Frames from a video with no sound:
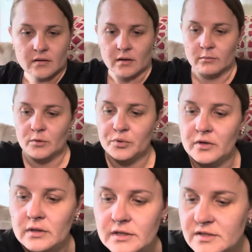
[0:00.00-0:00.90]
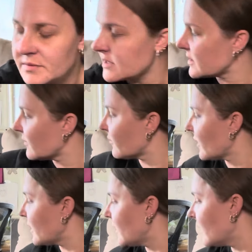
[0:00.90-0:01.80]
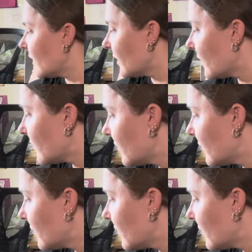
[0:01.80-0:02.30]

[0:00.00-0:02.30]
I'm gonna put Elizabeth's stuff right here